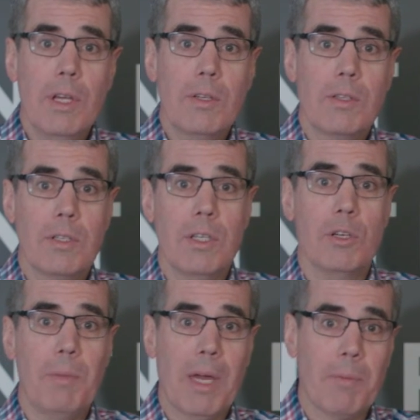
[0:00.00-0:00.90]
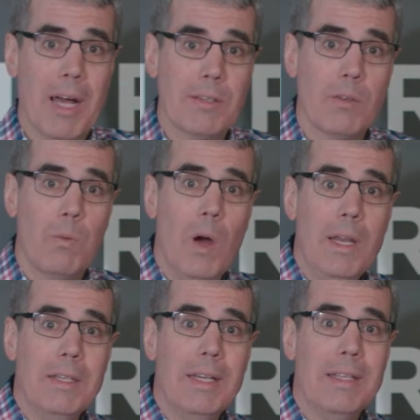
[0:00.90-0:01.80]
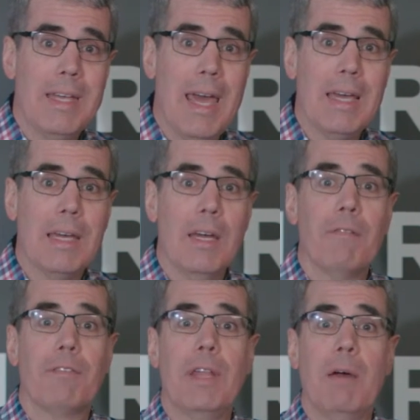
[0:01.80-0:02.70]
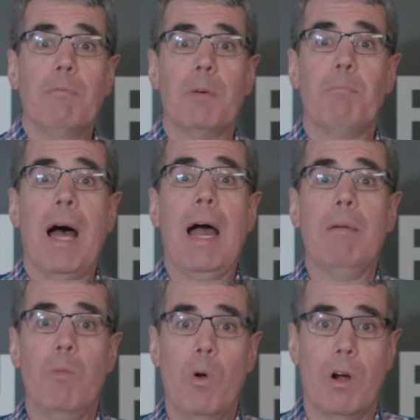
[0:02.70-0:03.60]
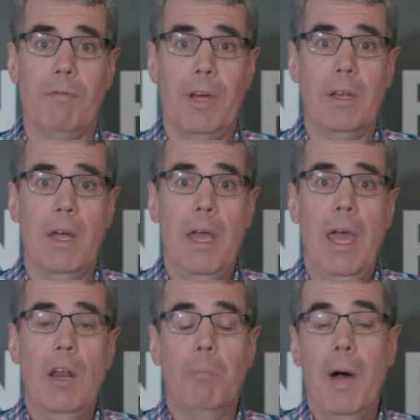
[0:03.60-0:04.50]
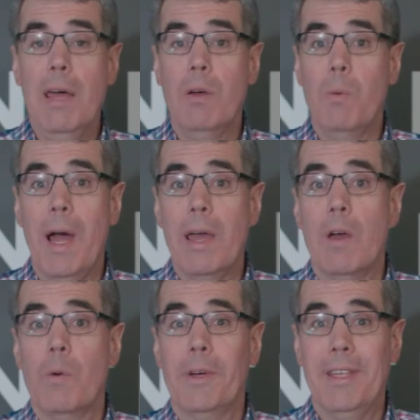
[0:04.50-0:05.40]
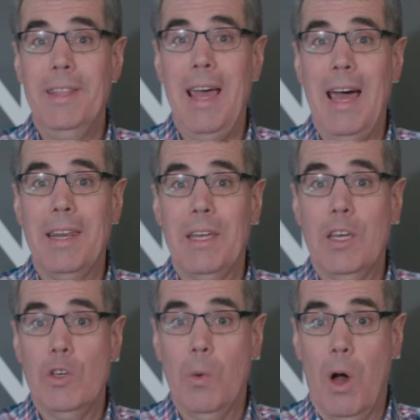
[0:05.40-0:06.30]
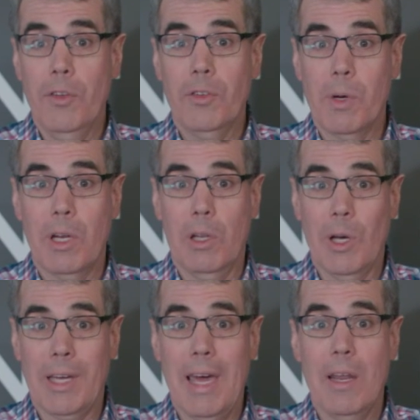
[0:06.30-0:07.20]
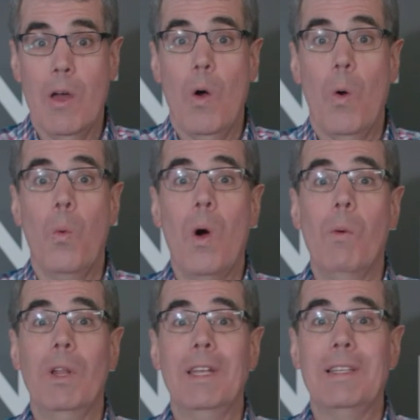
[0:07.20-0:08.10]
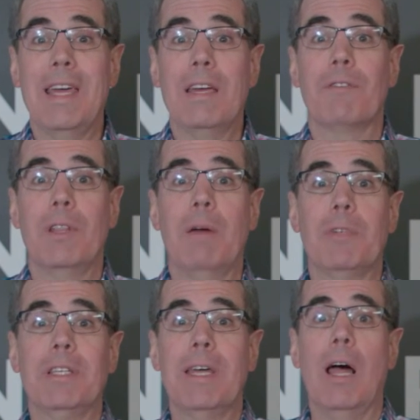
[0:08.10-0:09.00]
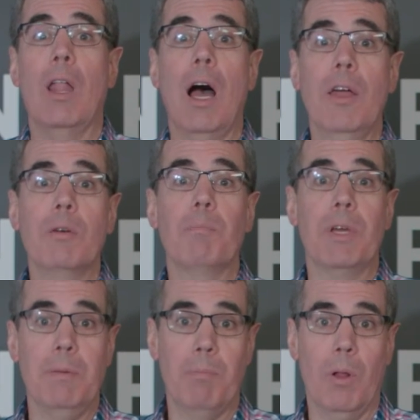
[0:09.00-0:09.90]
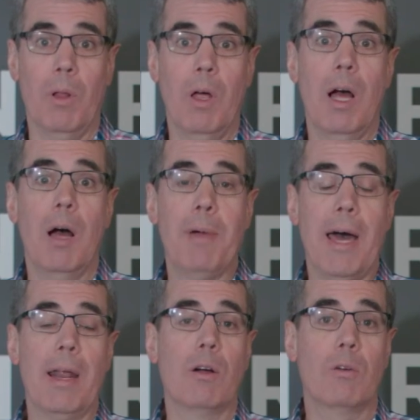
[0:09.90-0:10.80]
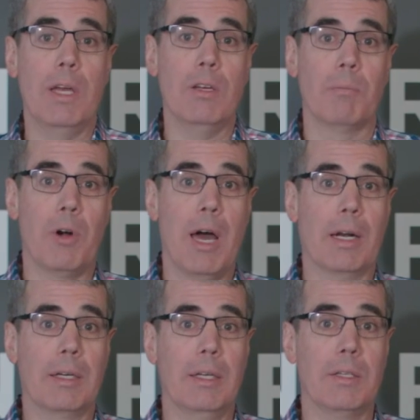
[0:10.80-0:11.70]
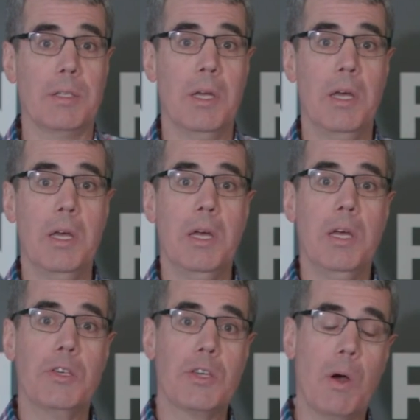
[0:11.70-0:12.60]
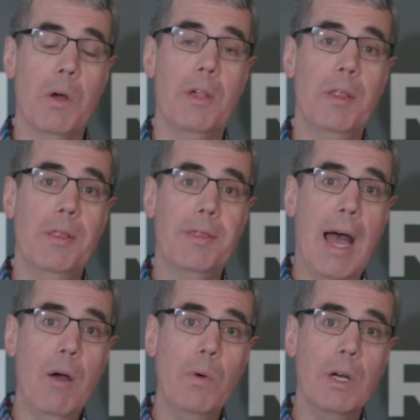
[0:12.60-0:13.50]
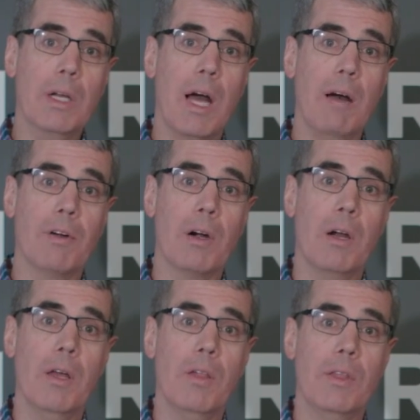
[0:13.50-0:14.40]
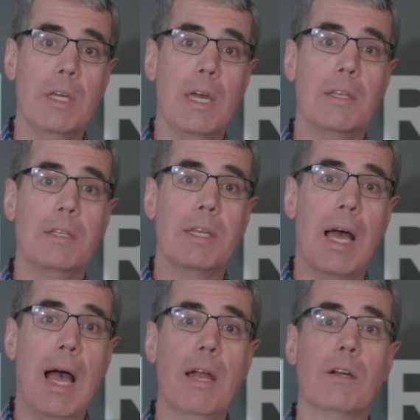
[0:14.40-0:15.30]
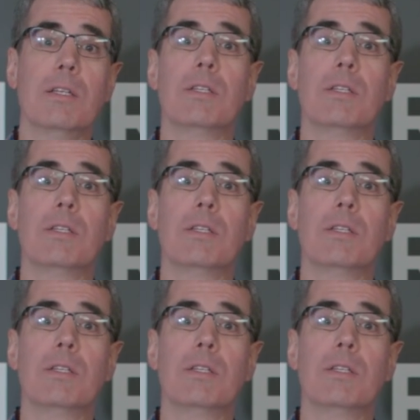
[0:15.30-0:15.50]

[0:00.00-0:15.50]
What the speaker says: this decision-making process, what does it take for them to buy more of it? And by the way, within that, you also are going to look at what will it take for them to tell other people about how great your product is. So that would cover the entire